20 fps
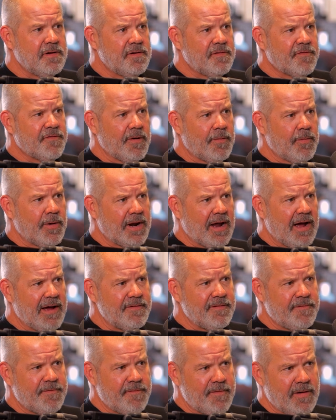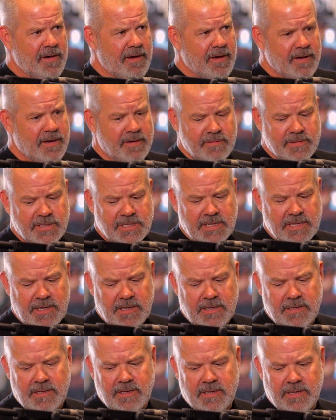from what I've
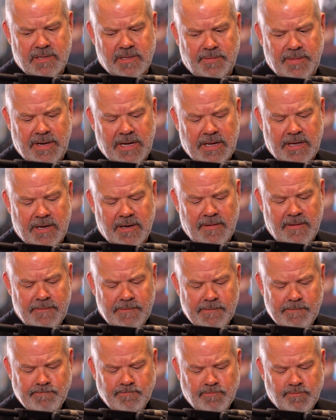seen in the media.